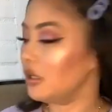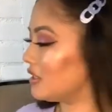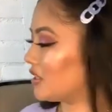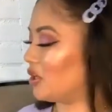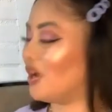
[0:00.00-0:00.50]

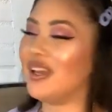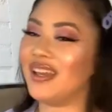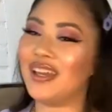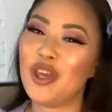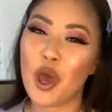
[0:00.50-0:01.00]
So,
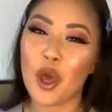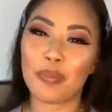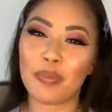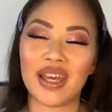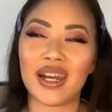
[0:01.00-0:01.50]

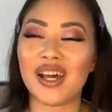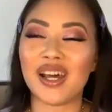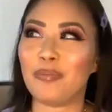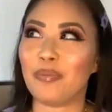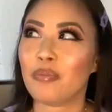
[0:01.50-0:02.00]
but
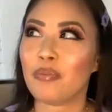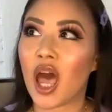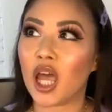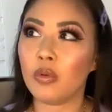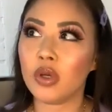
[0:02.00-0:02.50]

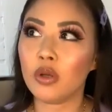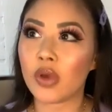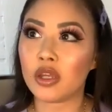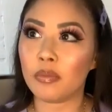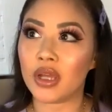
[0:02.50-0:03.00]
I would
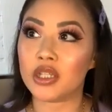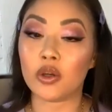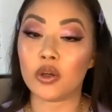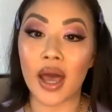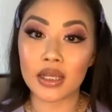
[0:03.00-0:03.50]
recommend,
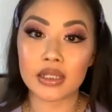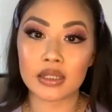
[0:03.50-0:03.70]
so I